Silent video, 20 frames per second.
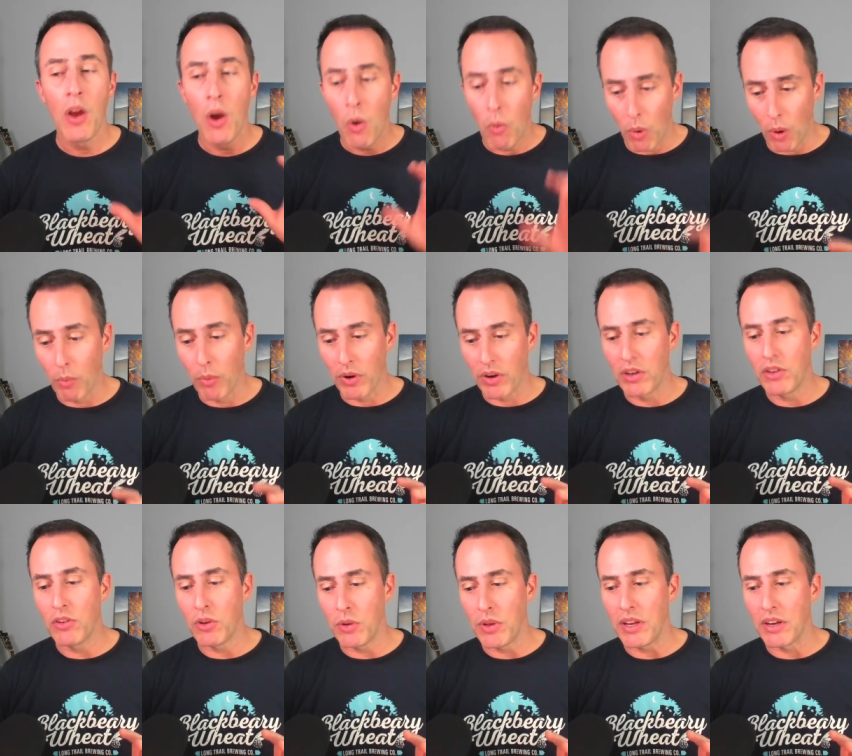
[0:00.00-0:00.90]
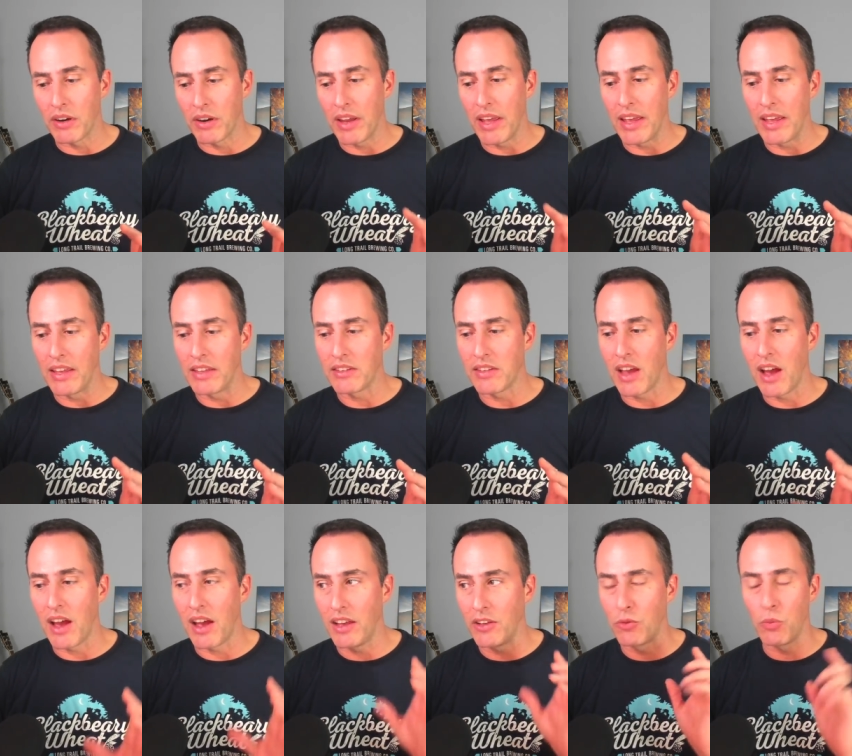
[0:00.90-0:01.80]
What we're gonna do here is
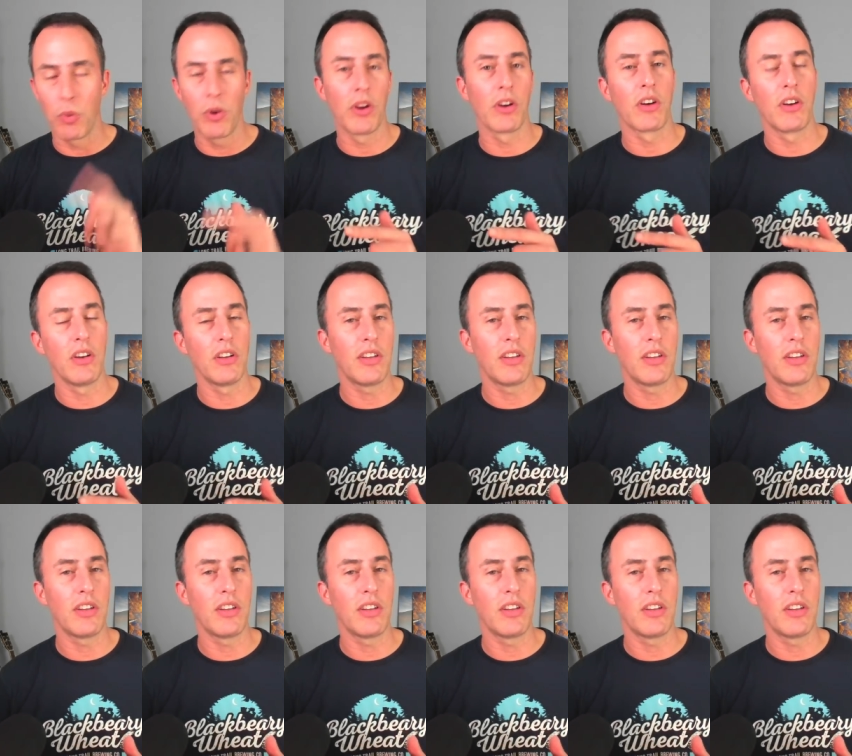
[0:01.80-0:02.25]
we're gonna